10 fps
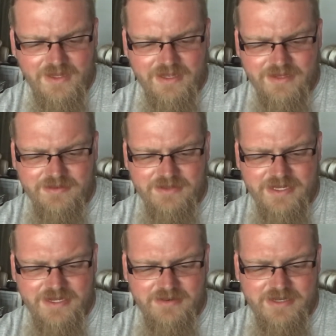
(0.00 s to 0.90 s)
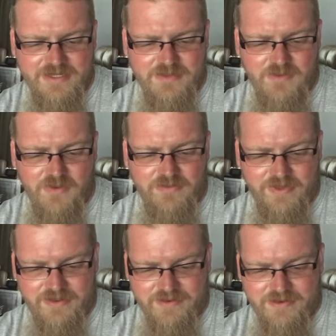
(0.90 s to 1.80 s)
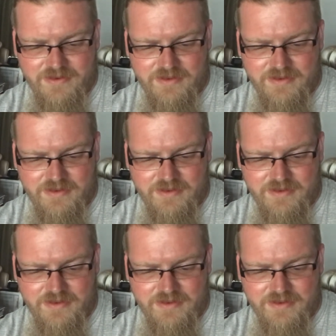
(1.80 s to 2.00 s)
natural hickory smoke flavor,